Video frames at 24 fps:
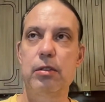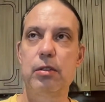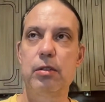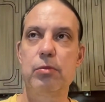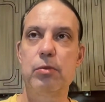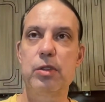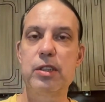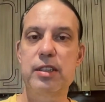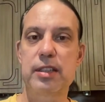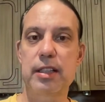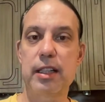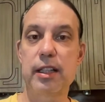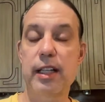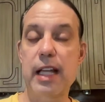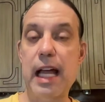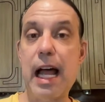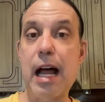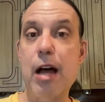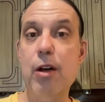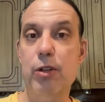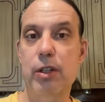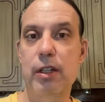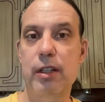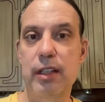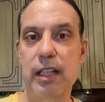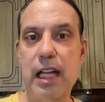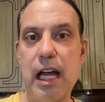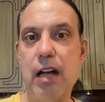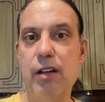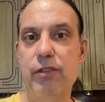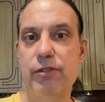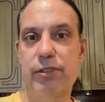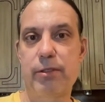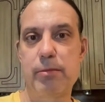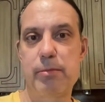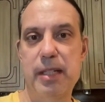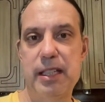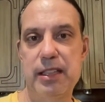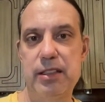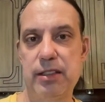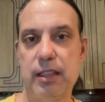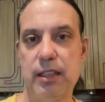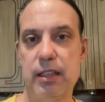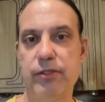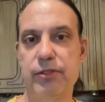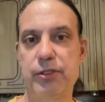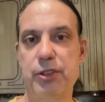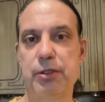was allowed for
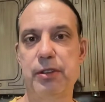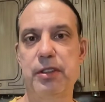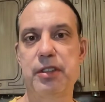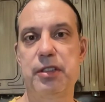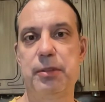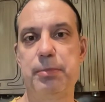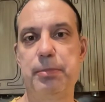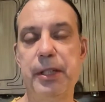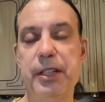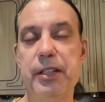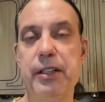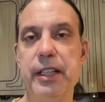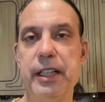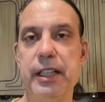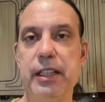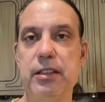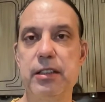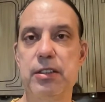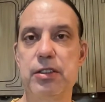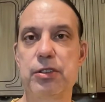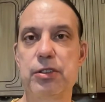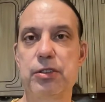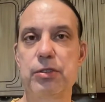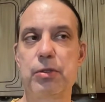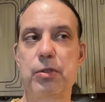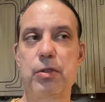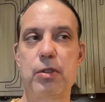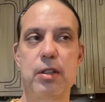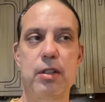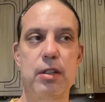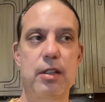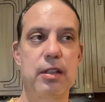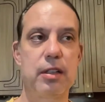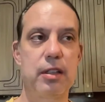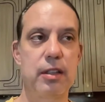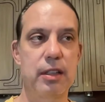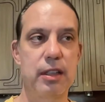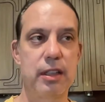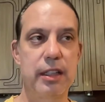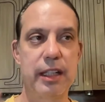myself to experience or